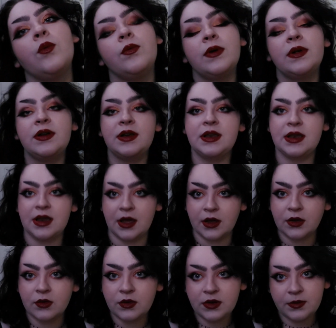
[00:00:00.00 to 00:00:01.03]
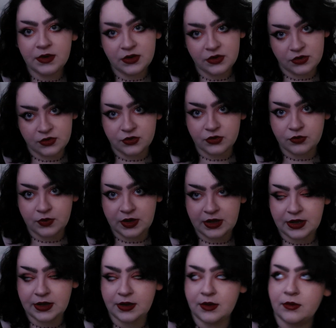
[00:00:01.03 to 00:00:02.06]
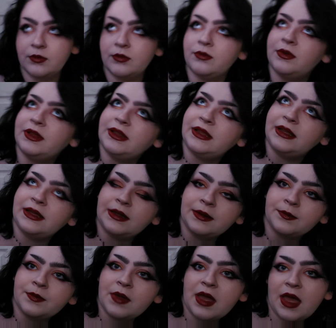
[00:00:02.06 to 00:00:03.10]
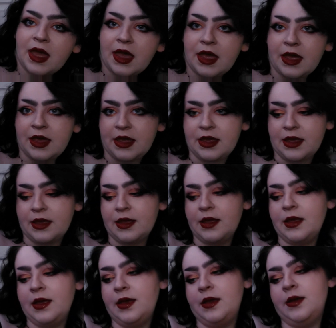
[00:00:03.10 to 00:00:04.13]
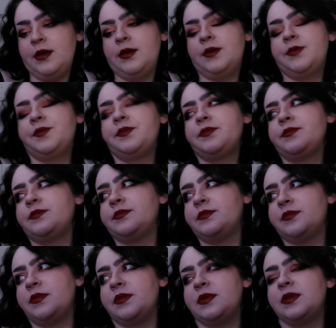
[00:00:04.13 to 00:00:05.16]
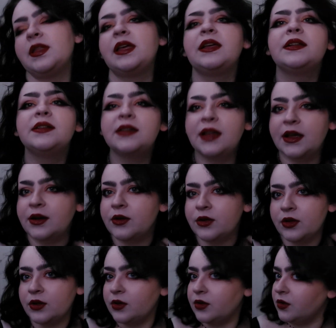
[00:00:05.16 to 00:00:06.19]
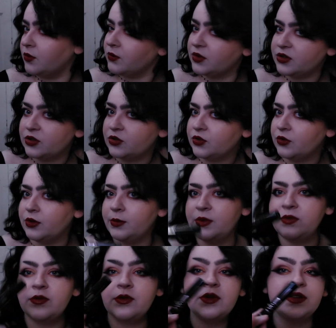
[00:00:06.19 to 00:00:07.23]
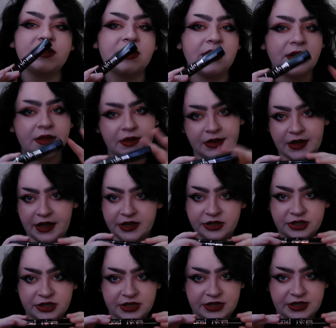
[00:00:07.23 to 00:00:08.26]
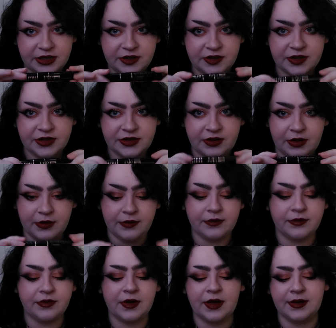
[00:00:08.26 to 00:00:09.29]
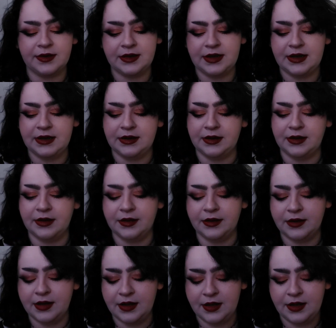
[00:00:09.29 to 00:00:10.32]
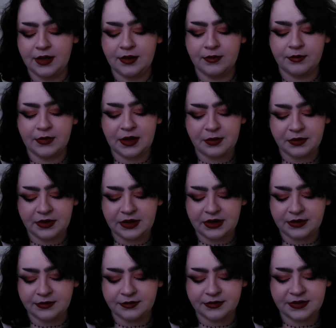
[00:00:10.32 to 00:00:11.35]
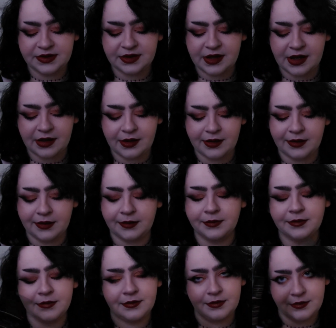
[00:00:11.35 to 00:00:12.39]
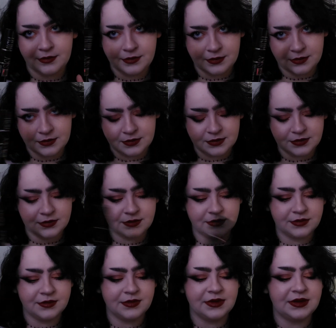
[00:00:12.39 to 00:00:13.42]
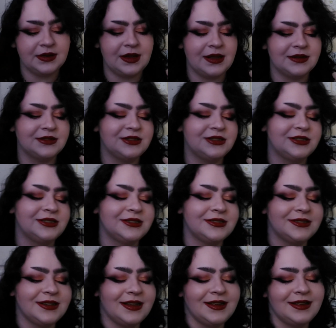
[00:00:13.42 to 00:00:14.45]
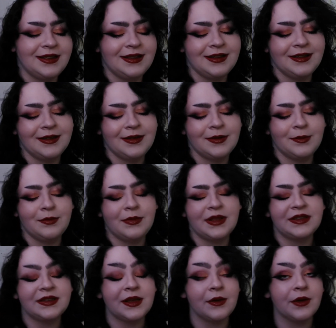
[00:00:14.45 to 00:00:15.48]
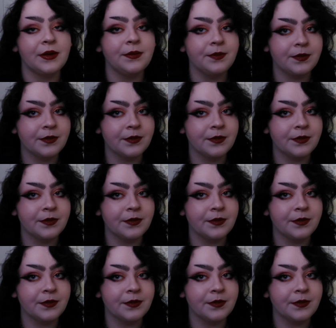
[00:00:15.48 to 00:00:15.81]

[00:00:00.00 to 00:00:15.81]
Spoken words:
we're not going to be doing really a liner look. We're just going to be focusing on lashes. So I've got the Maybelline Sky High lash mascara.